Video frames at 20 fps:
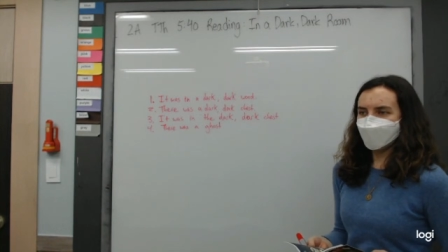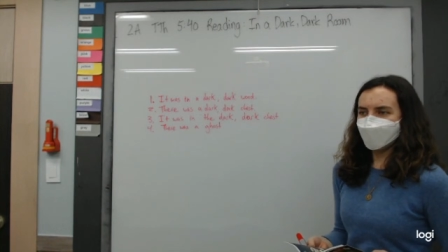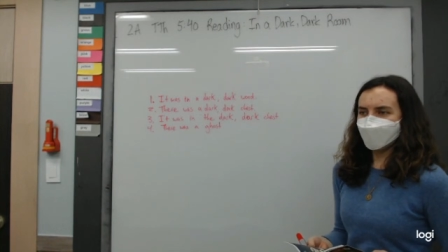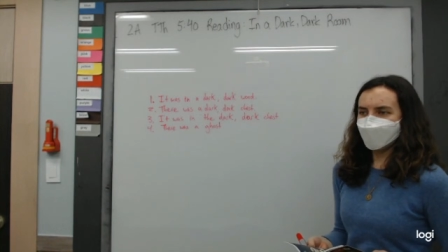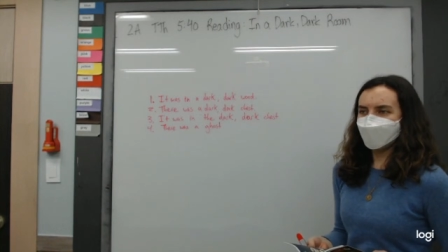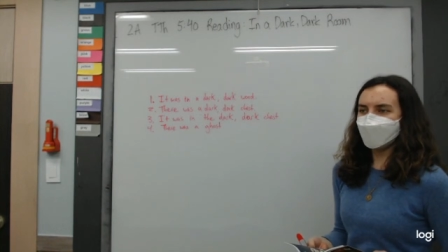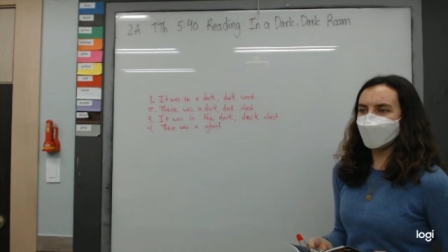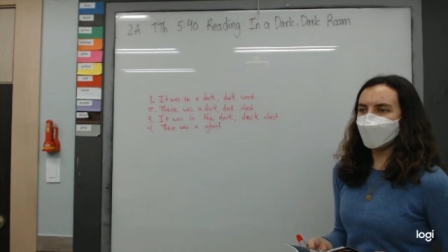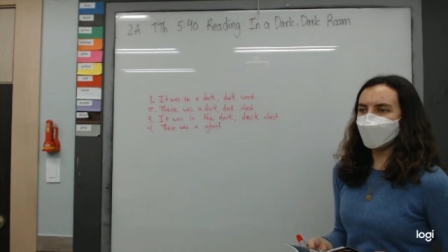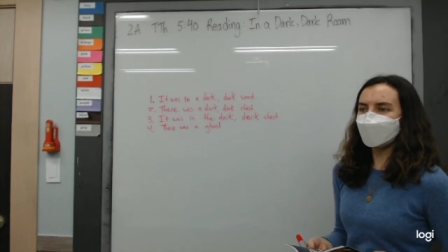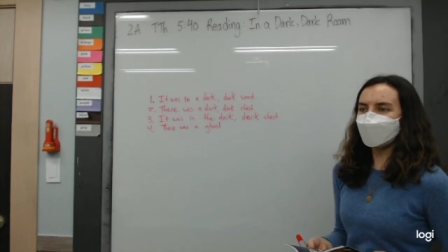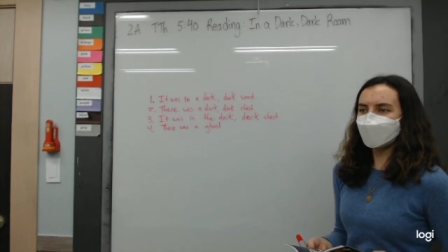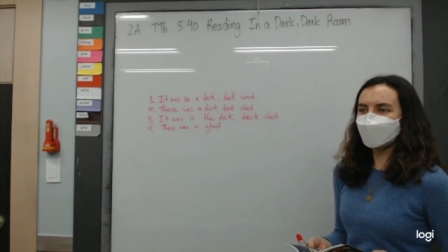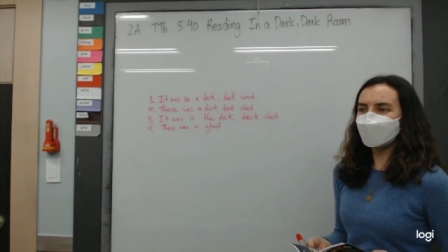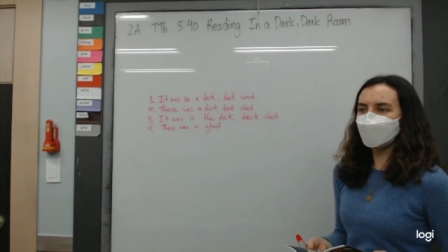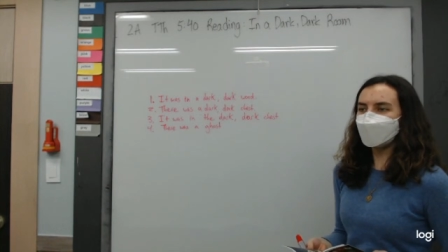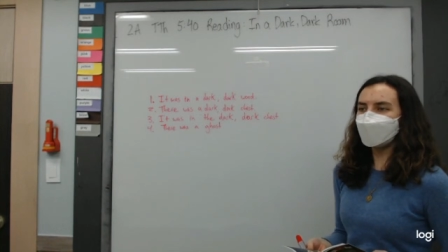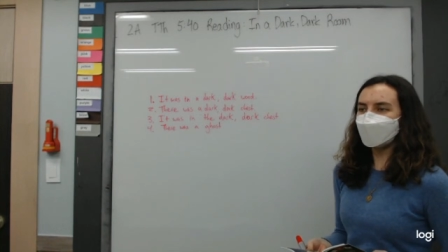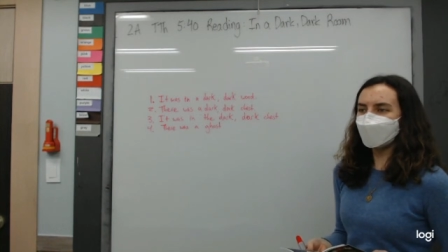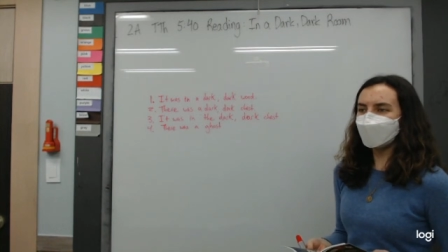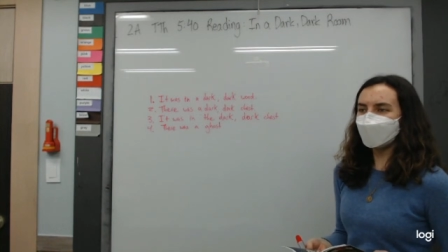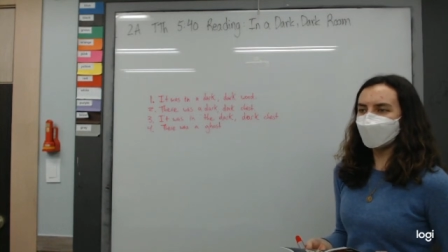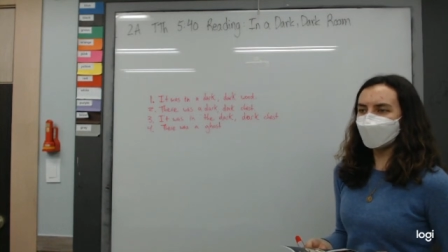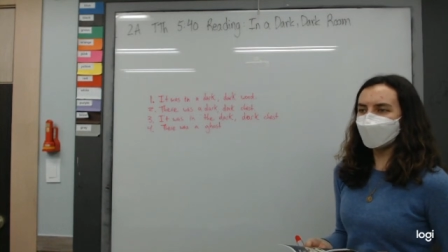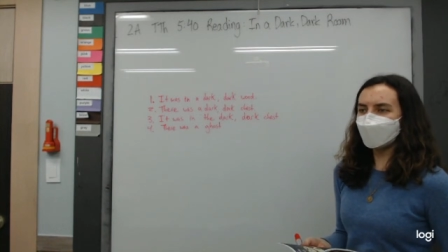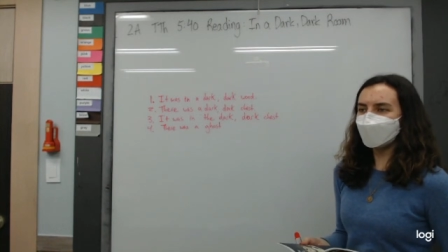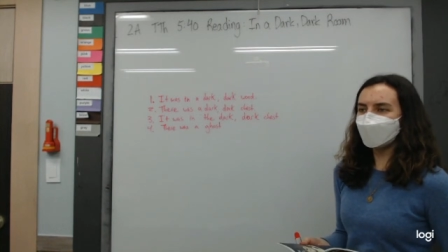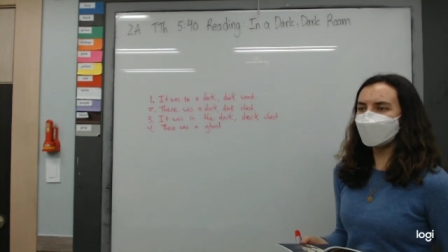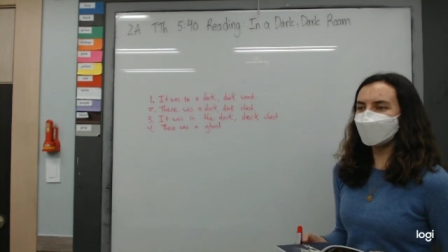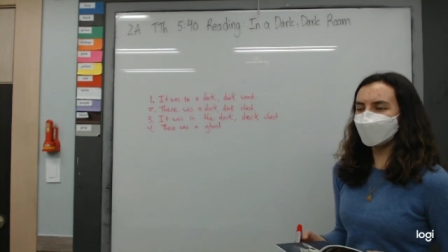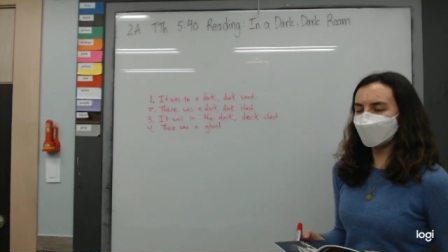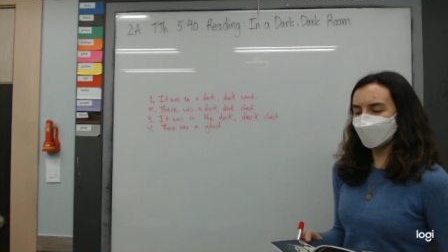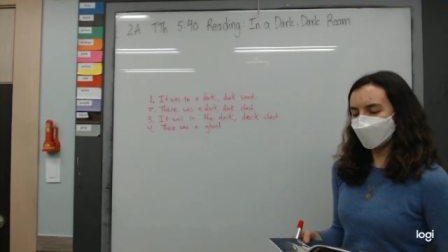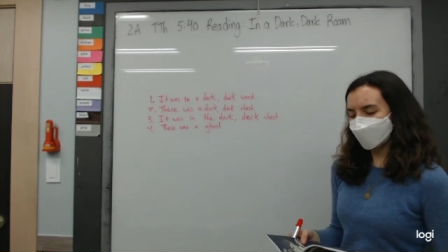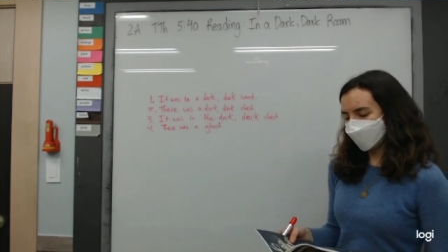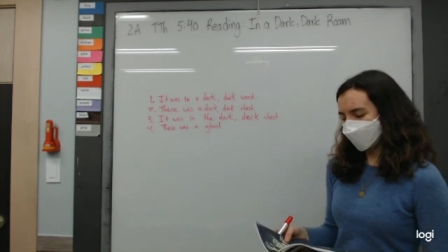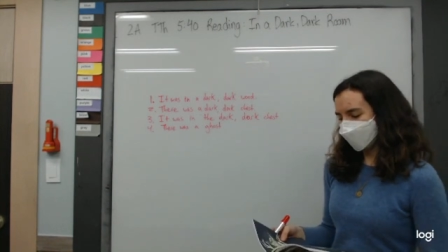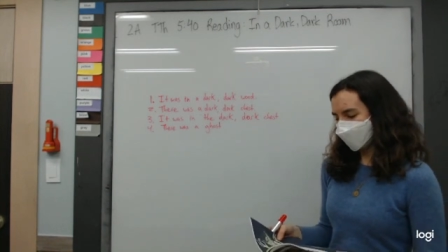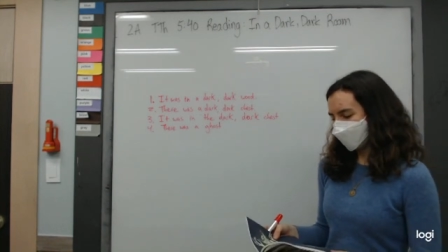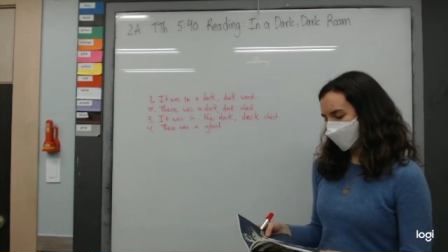Yes, you believe in ghosts?
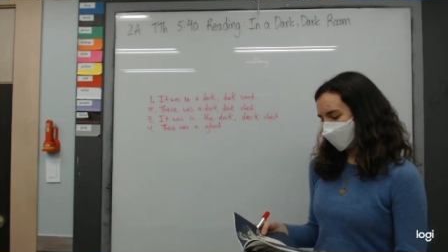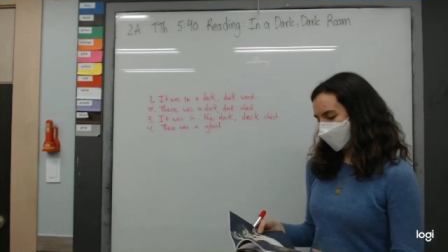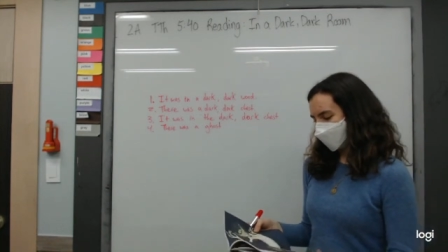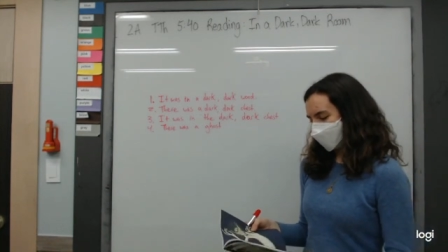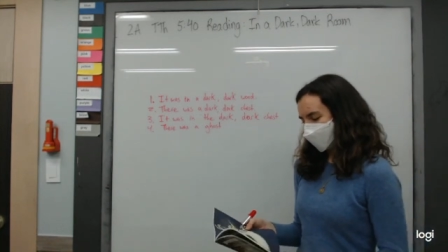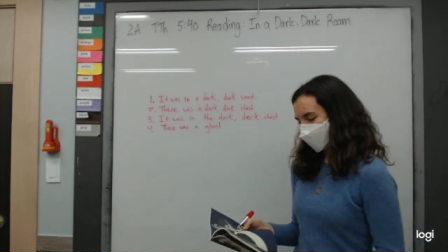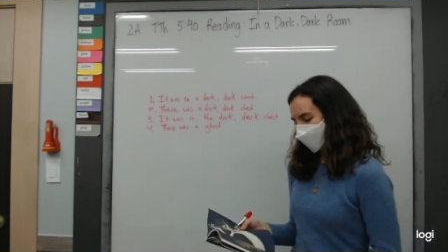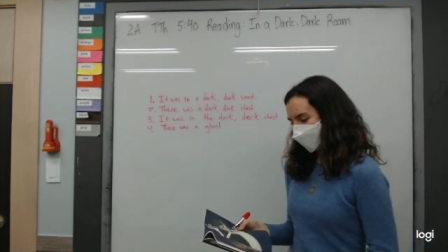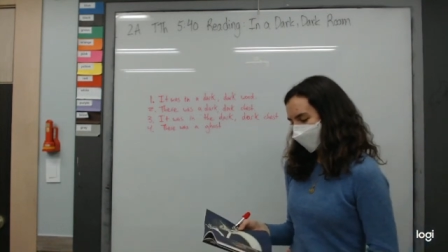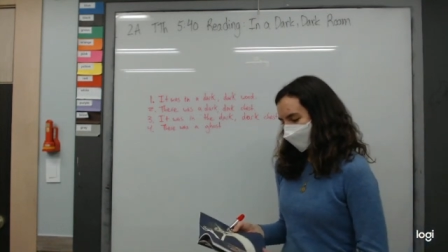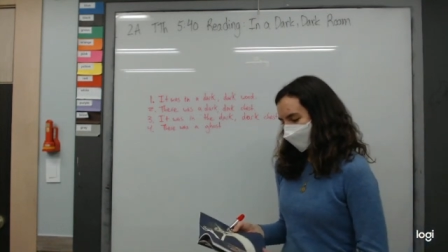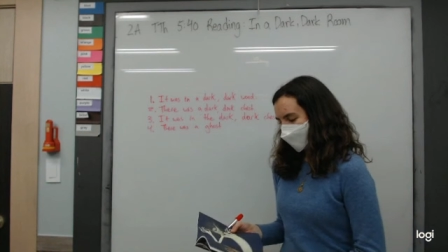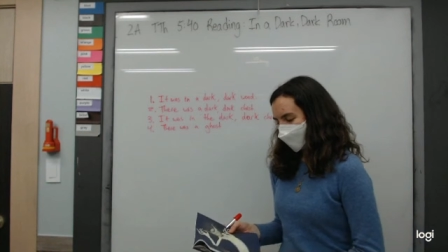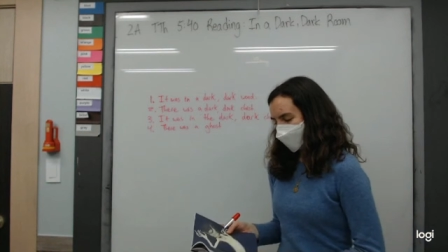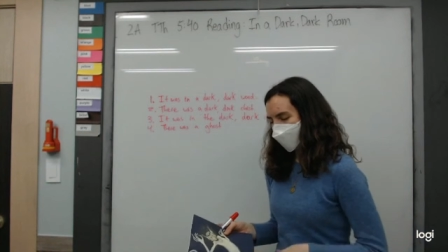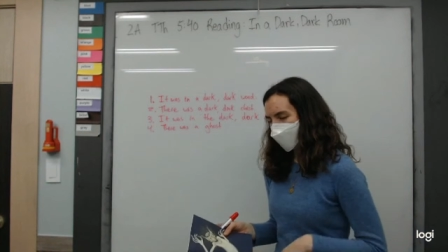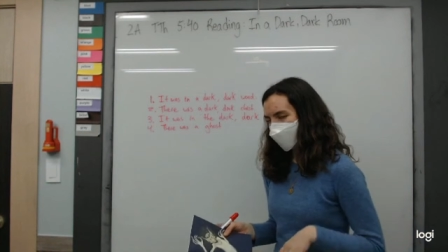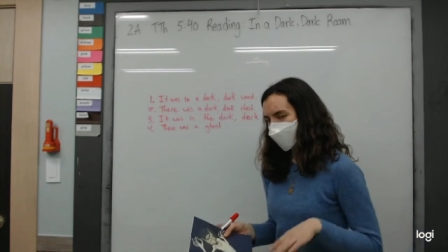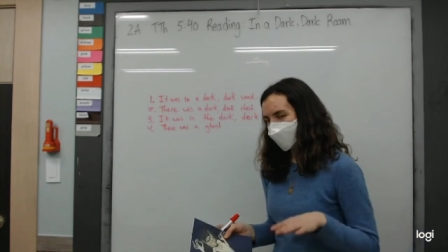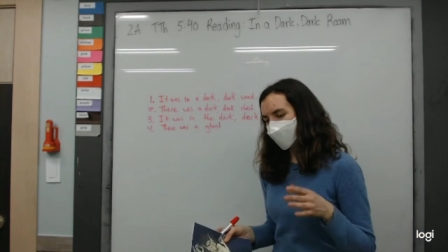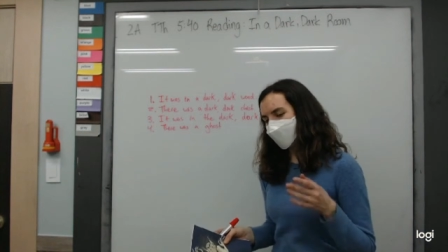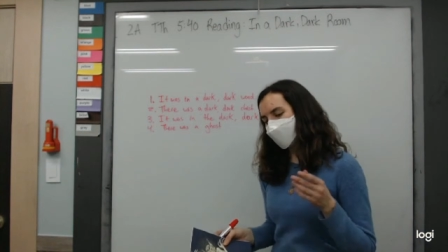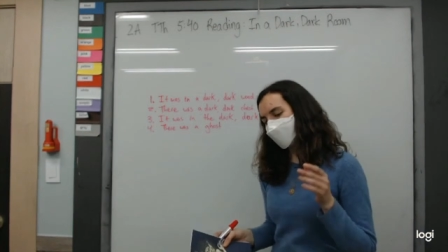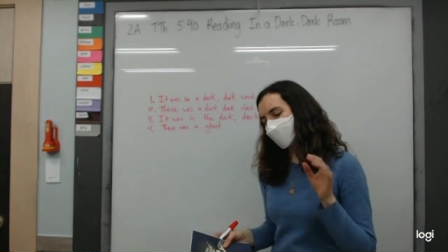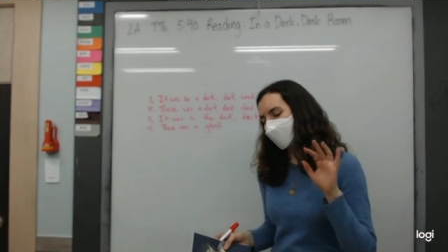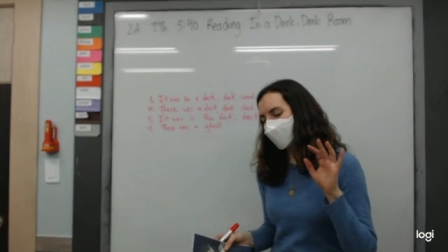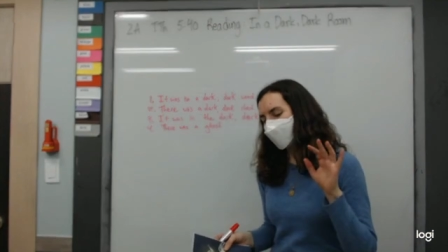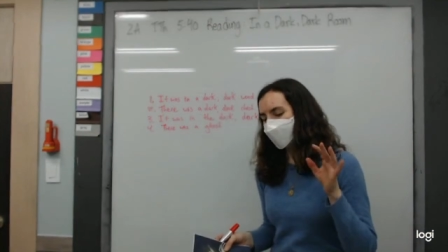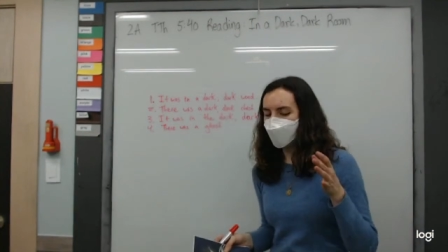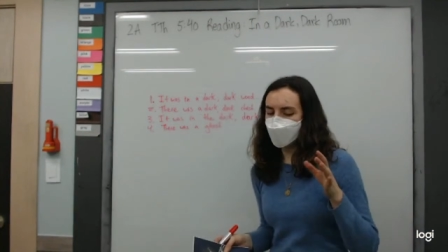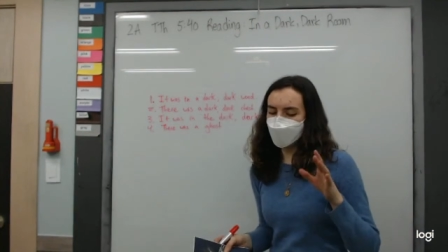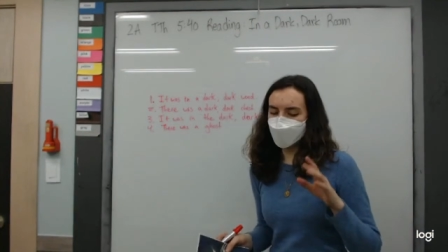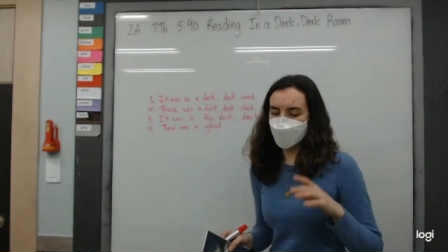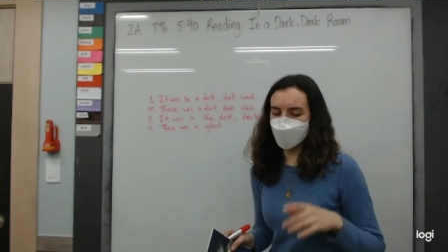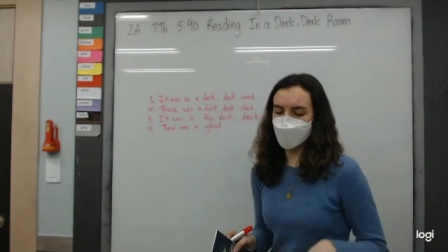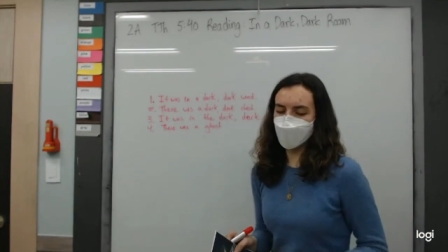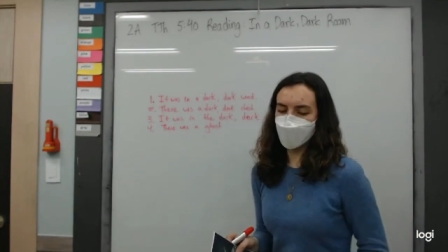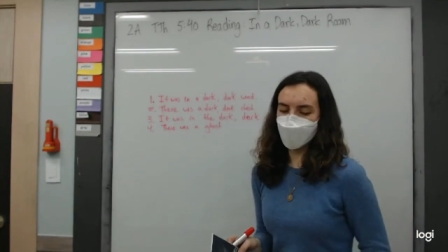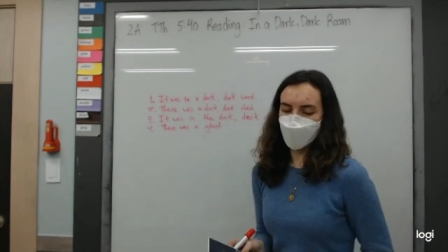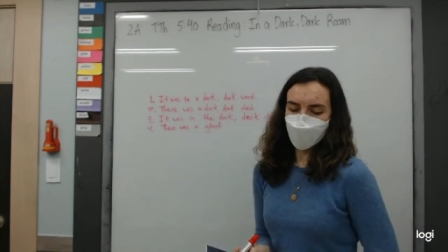Yes. I think sometimes I
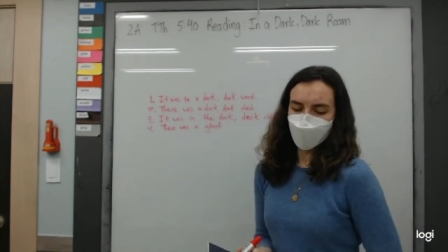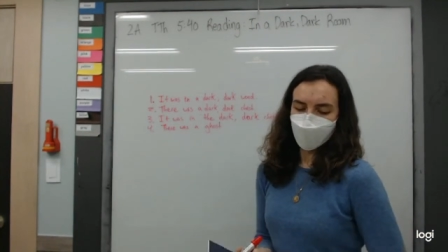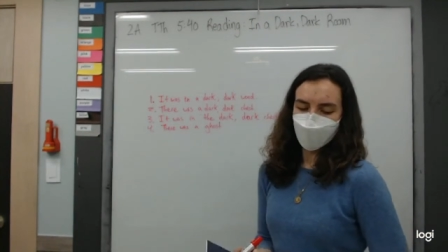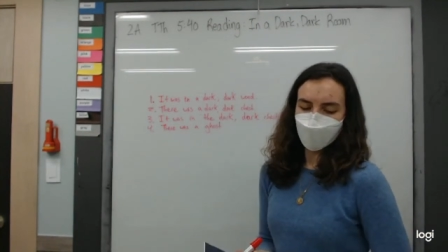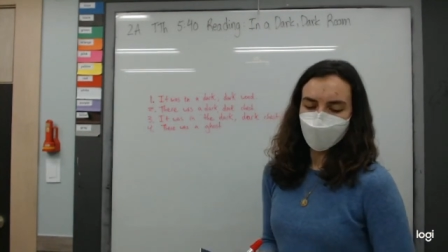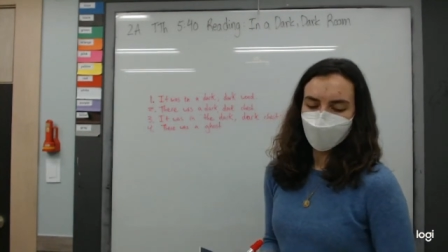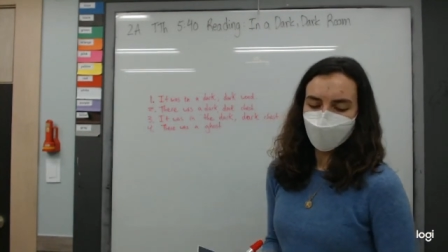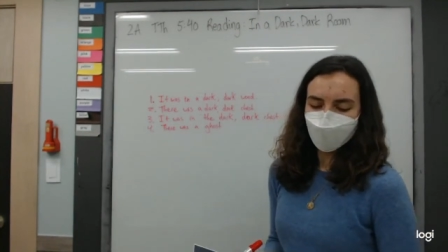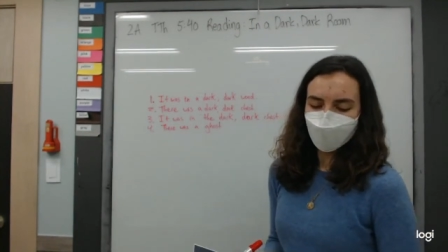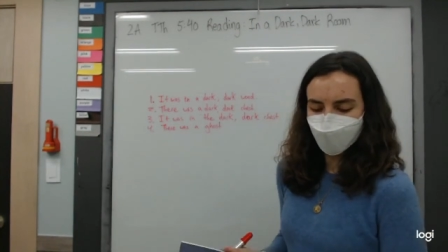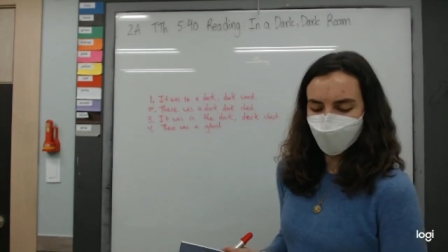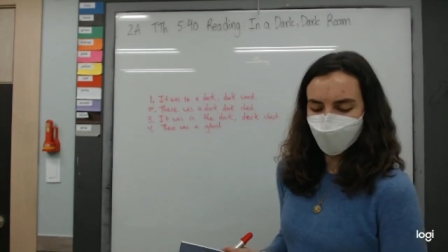believe in ghosts.